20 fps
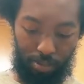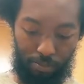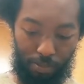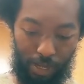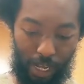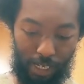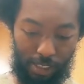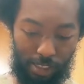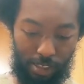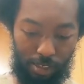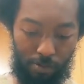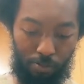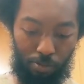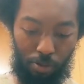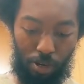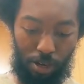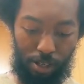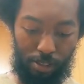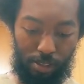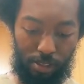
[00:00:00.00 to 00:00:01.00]
Back to the
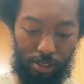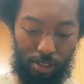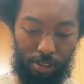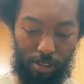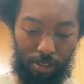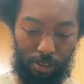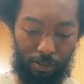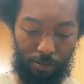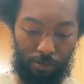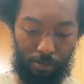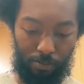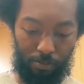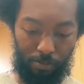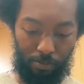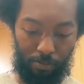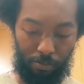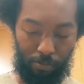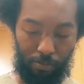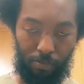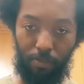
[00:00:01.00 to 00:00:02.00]
parsley.
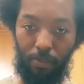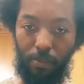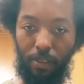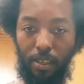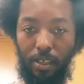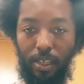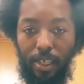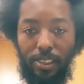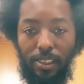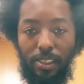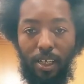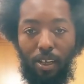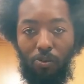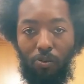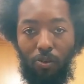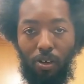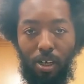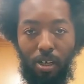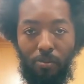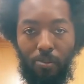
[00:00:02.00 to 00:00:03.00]
And
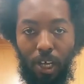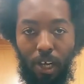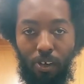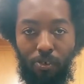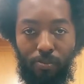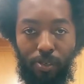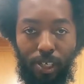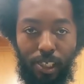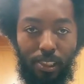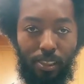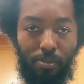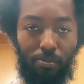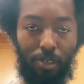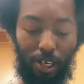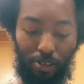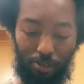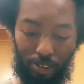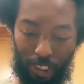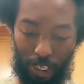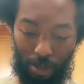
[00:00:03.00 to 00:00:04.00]
Shalawam, Yahawah,
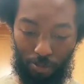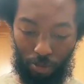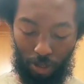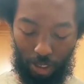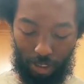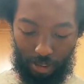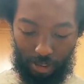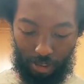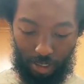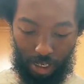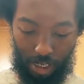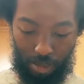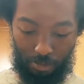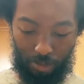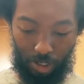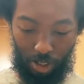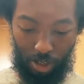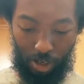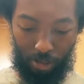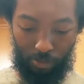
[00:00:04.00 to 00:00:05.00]
Yahawashi, Barak, Ahtham,
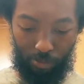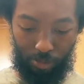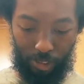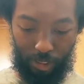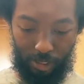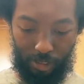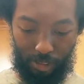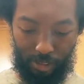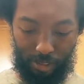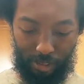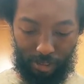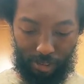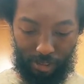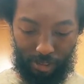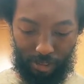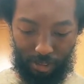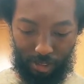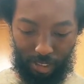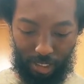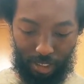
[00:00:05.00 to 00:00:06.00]
to all the brothers and
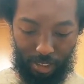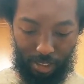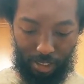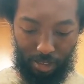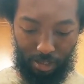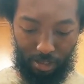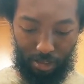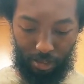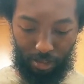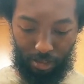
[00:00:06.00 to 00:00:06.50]
sisters in here.